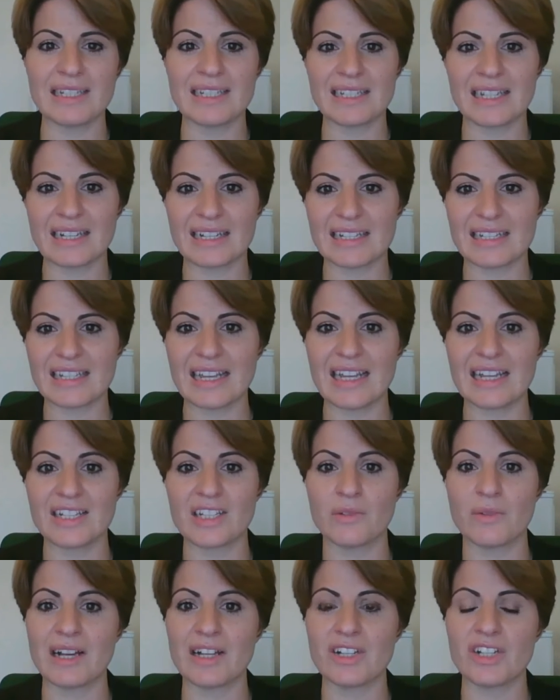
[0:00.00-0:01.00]
that it's there
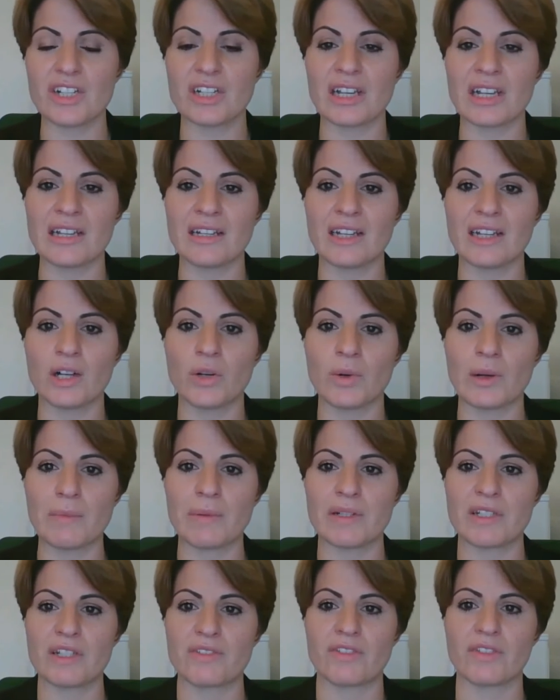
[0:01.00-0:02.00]
to educate and equip
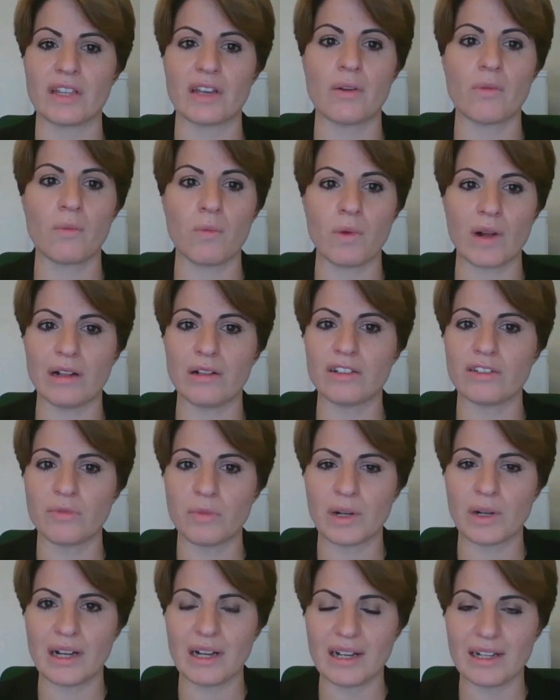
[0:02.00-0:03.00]
us for the world of
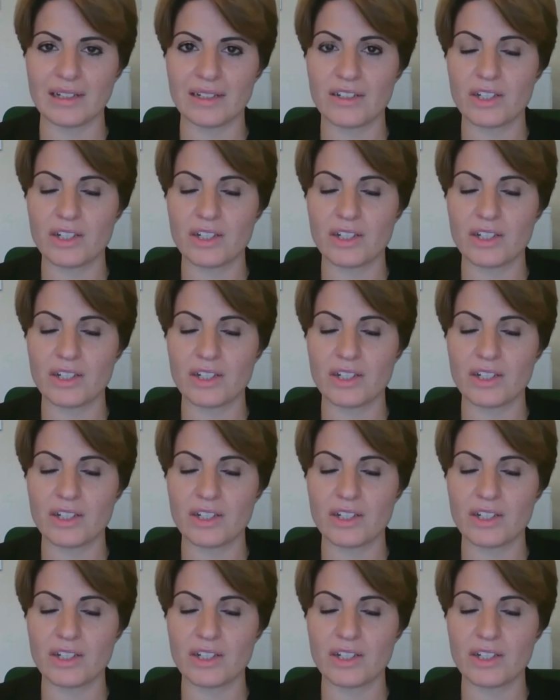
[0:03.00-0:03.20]
work,